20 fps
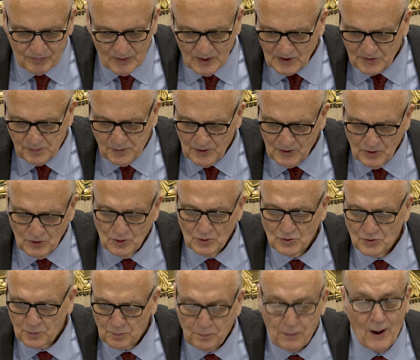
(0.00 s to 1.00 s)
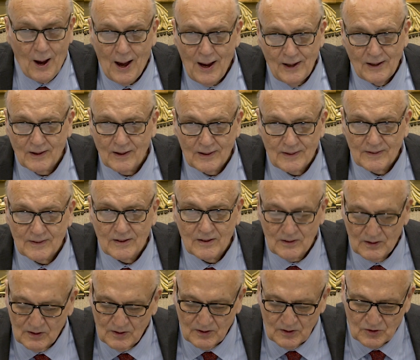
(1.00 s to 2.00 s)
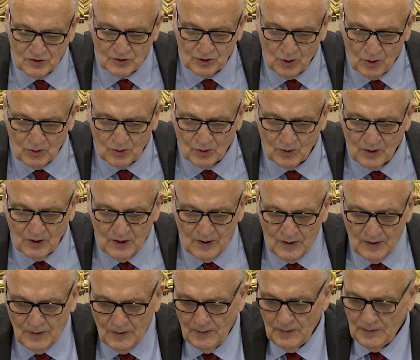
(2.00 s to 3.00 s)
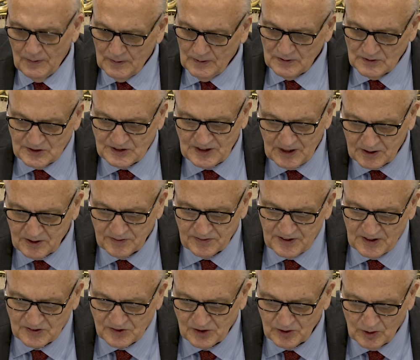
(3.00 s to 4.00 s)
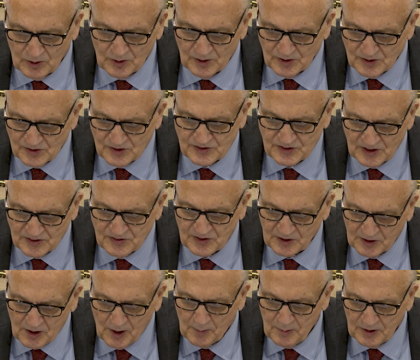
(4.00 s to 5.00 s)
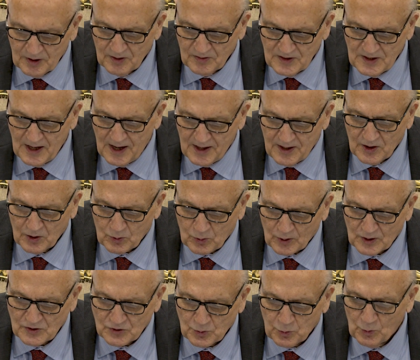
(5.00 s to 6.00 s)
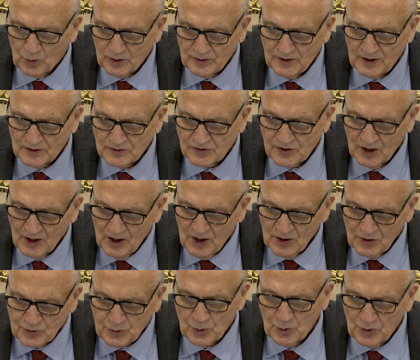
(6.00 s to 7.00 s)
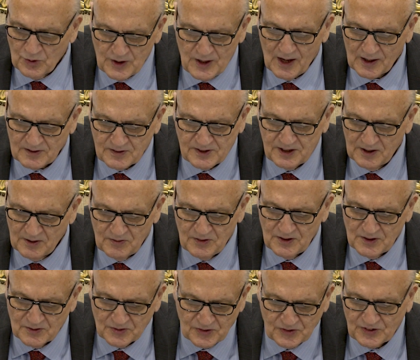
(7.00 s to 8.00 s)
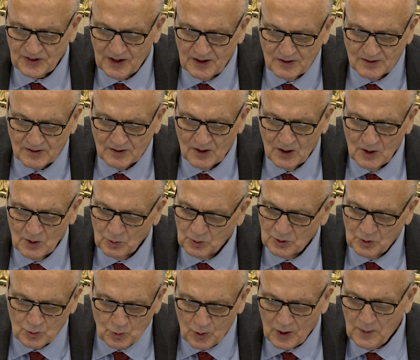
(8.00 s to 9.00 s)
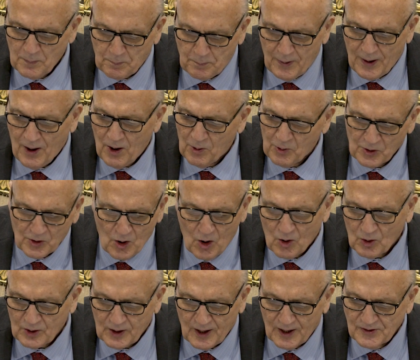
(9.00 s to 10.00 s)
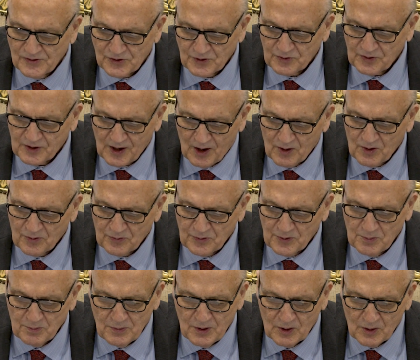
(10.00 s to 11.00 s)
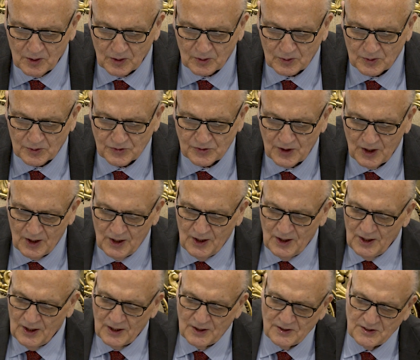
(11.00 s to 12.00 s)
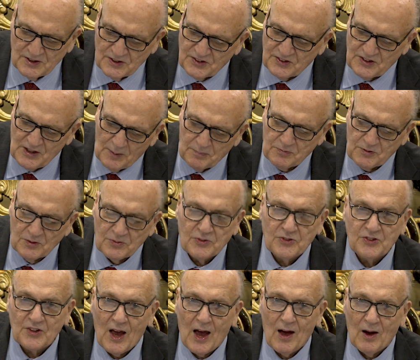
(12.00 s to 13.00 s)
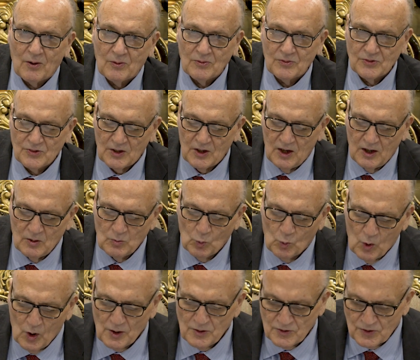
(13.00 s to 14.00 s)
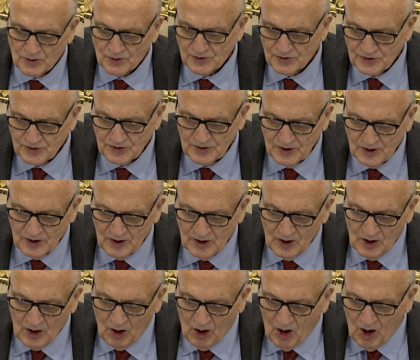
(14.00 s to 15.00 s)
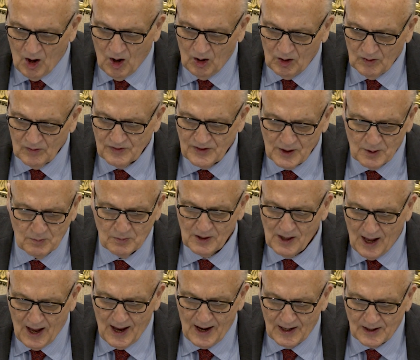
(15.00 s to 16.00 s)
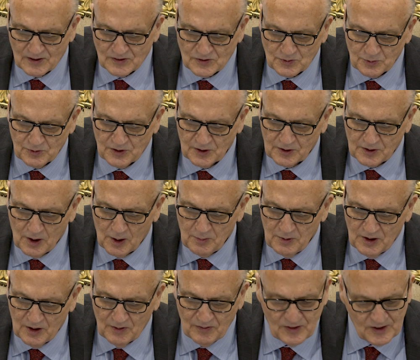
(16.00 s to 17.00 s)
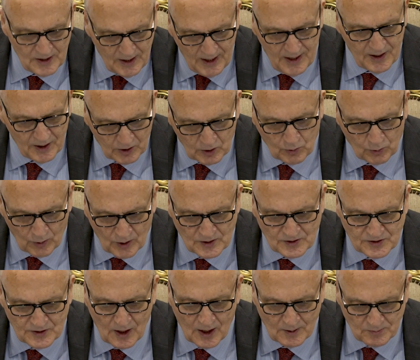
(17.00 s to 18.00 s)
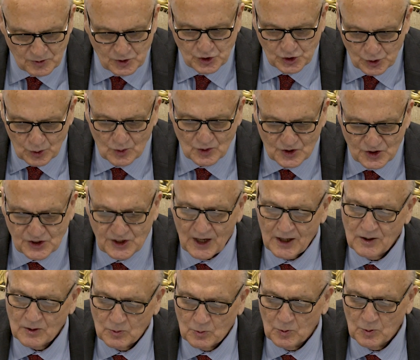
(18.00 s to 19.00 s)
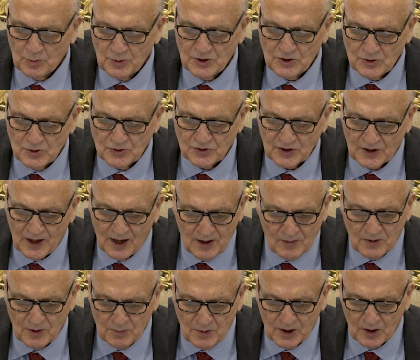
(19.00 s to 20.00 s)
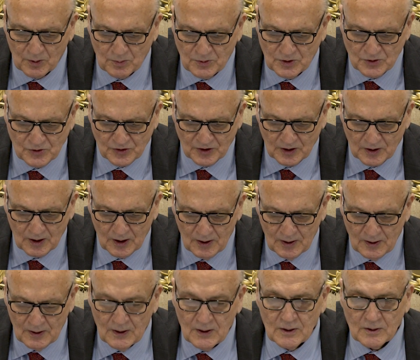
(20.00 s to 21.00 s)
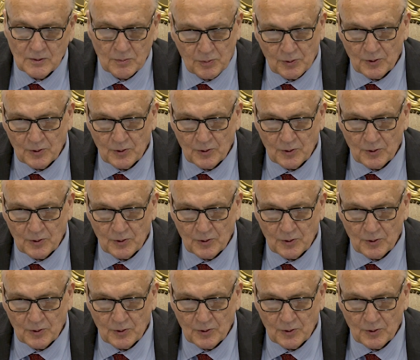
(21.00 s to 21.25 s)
It's been used by the total. Second Thessalonians says the coming of the Antichrist, one that's through the activity of Satan with great power and all kinds of counterfeit miracles and deceptive sounds and wonders, all of them lies. With the coming of the Antichrist, I'm sure Satan will be using heavy metal music to